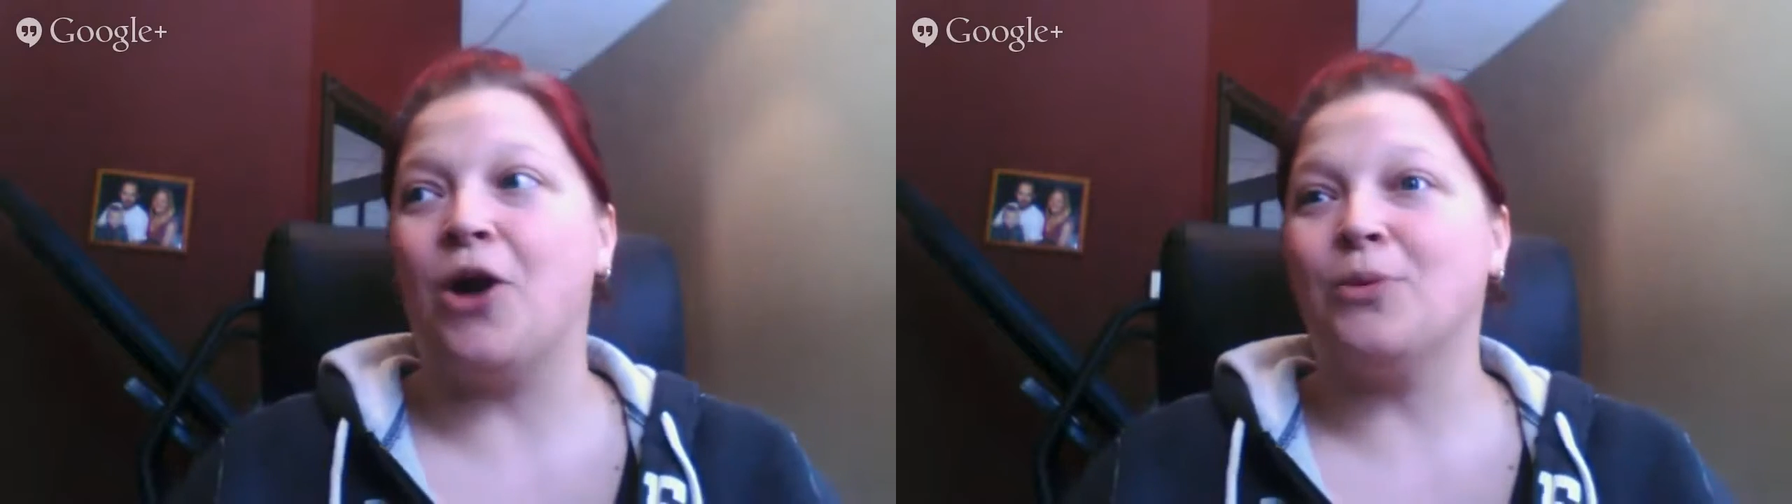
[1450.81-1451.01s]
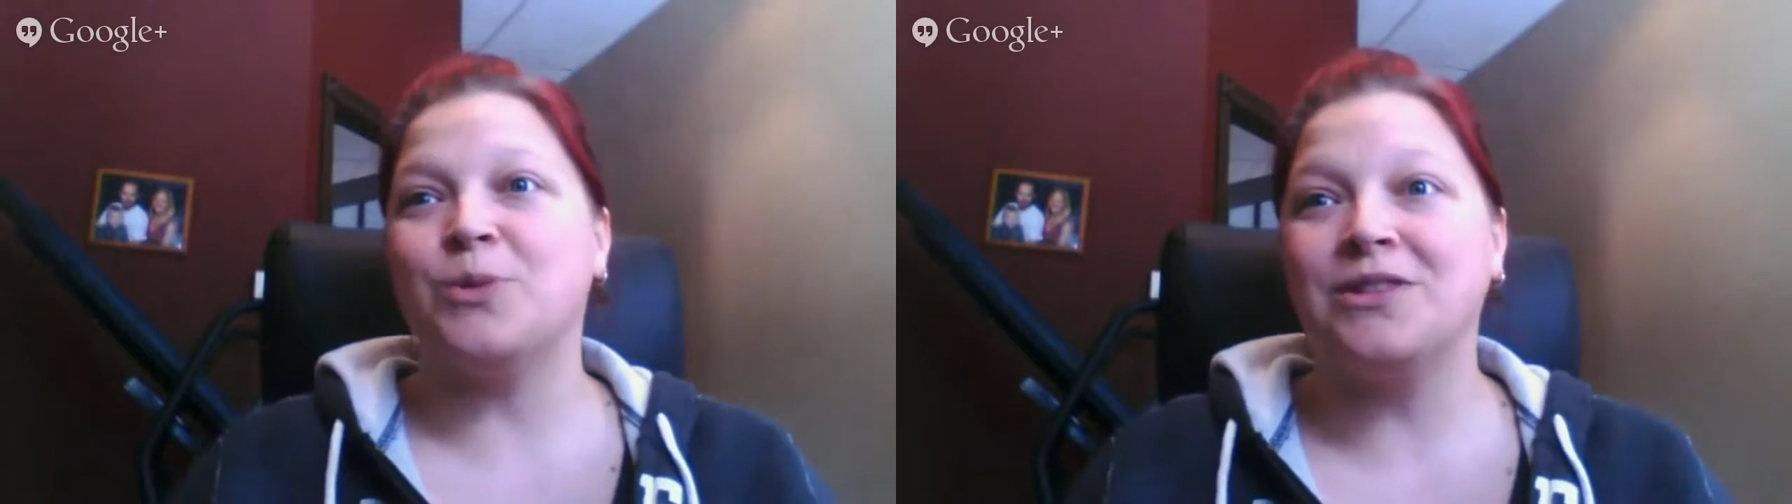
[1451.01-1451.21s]

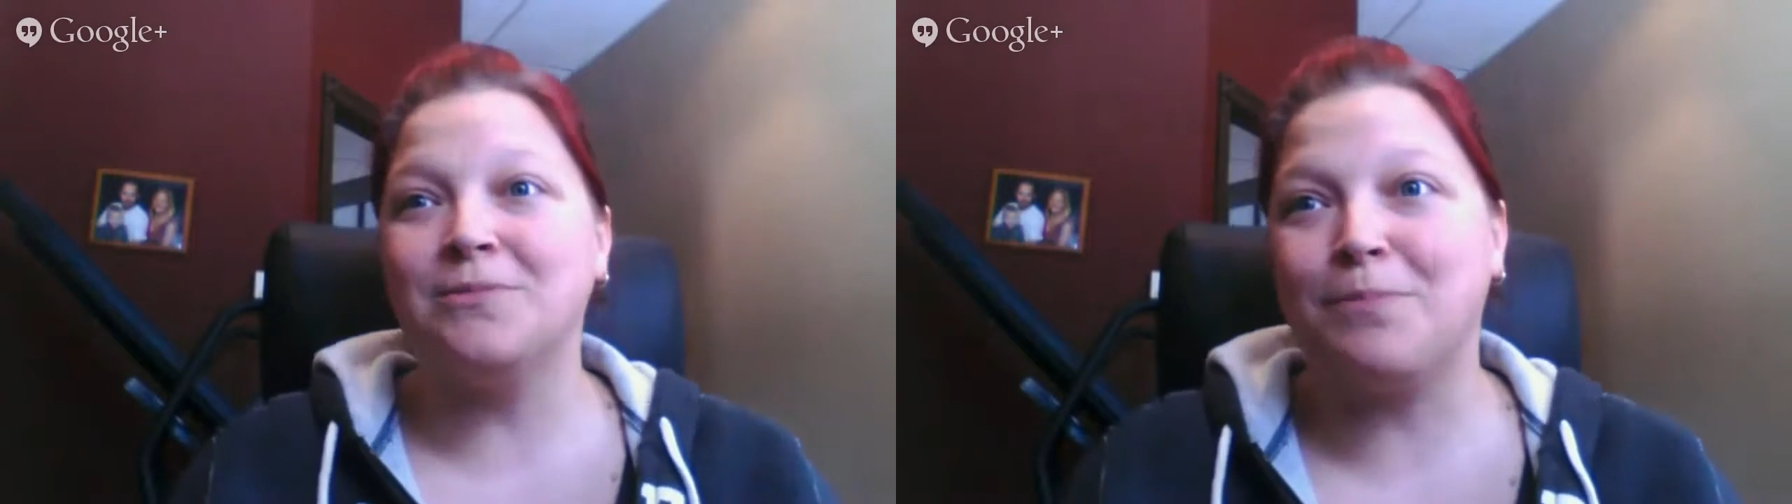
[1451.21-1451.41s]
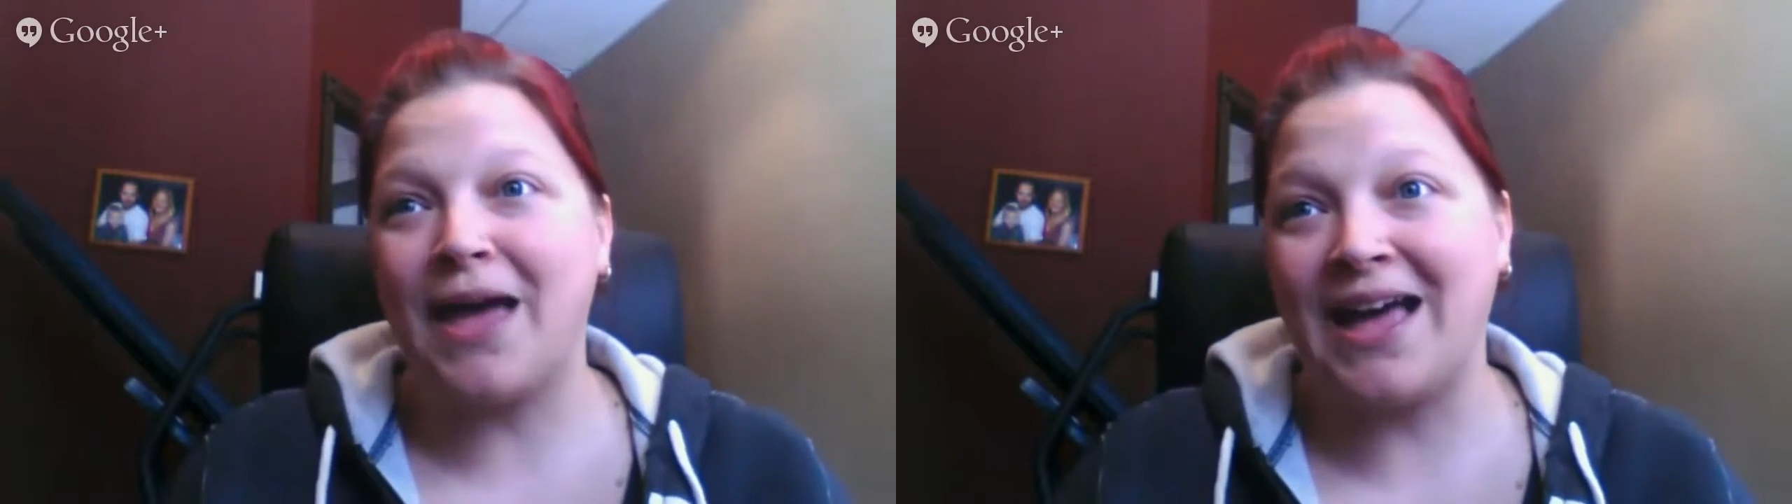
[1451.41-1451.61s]
always want
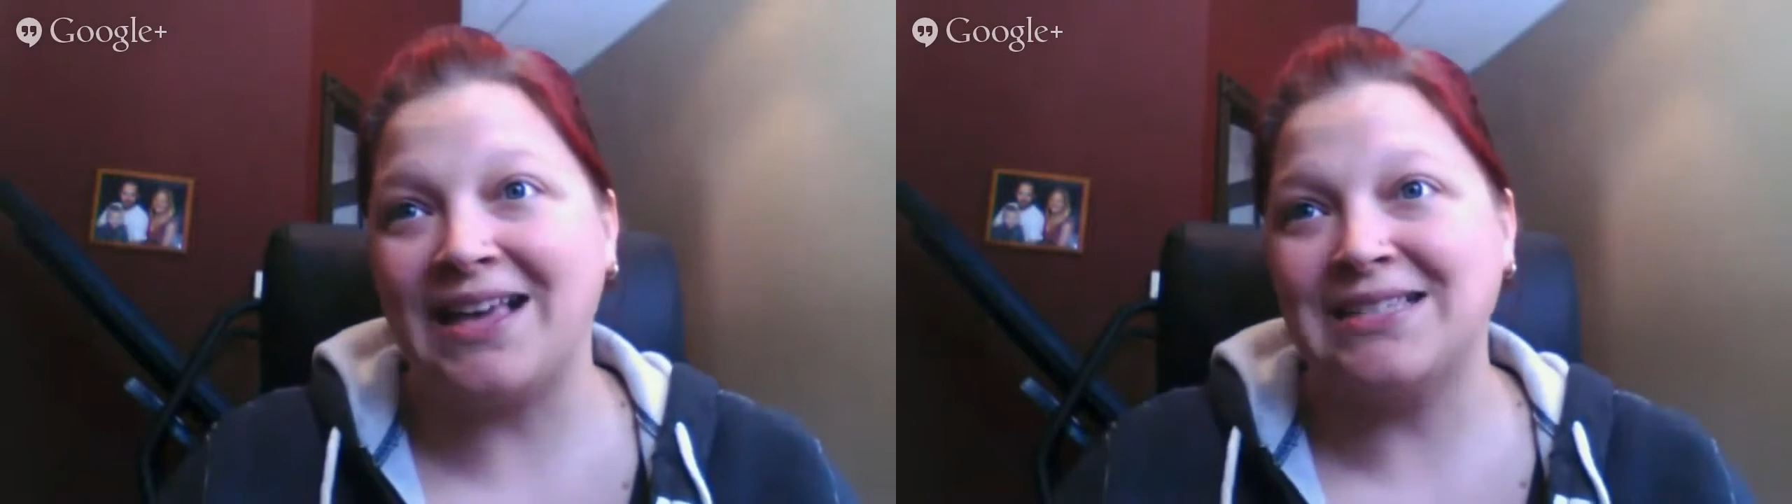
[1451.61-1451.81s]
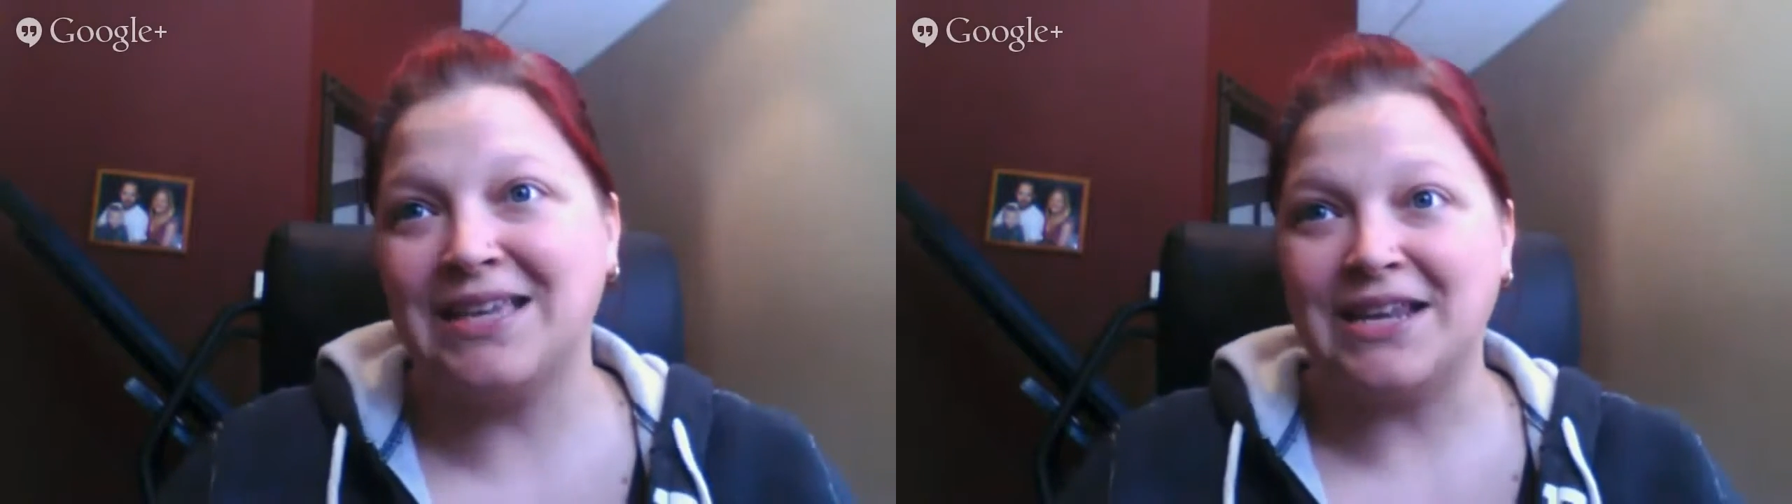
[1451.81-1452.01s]
the
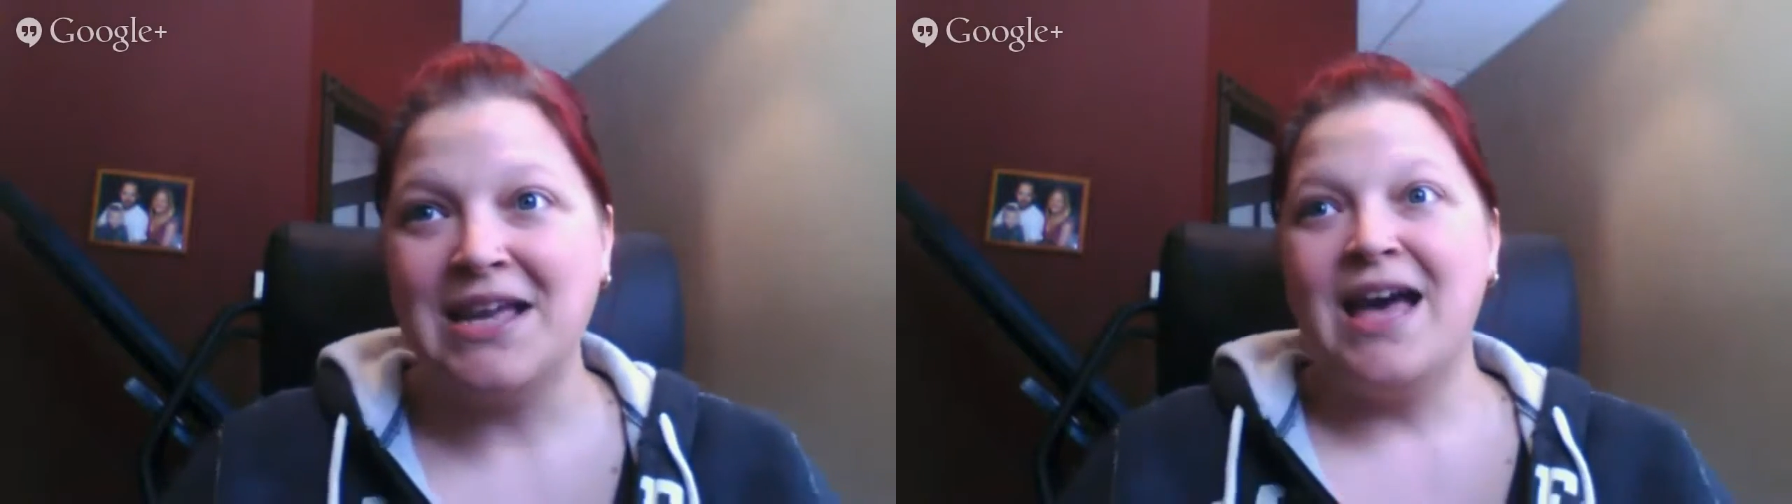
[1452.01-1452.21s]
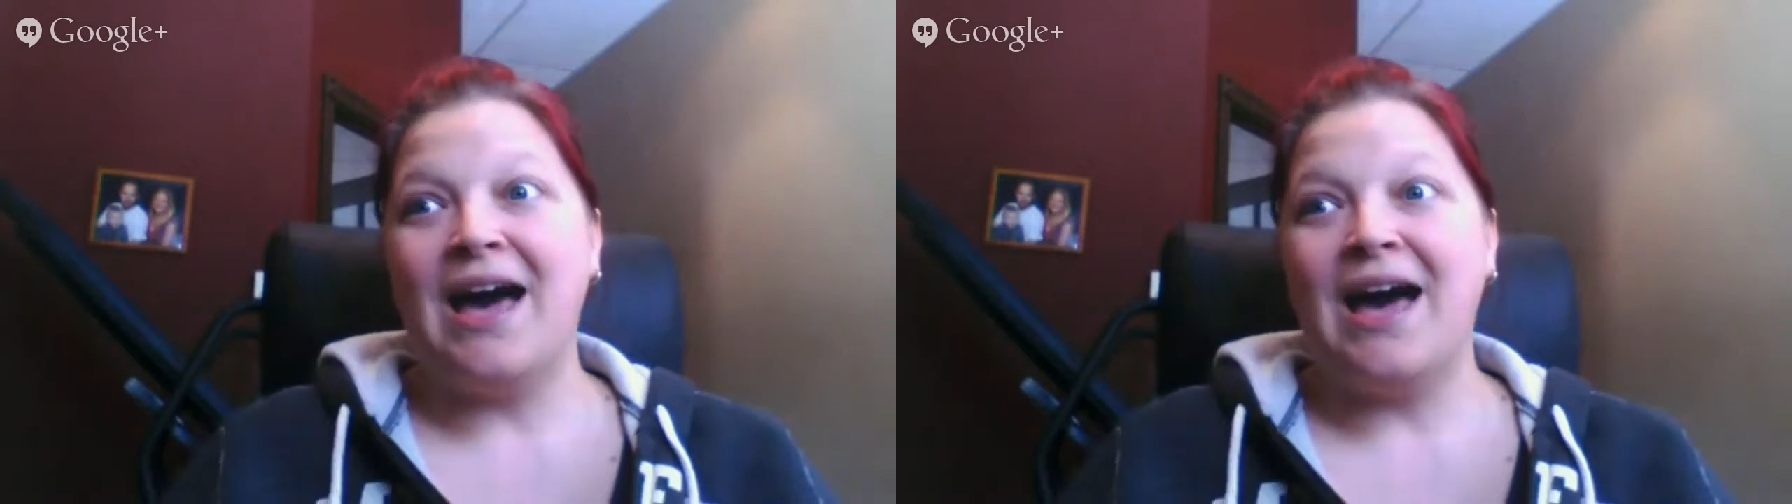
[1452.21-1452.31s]
best and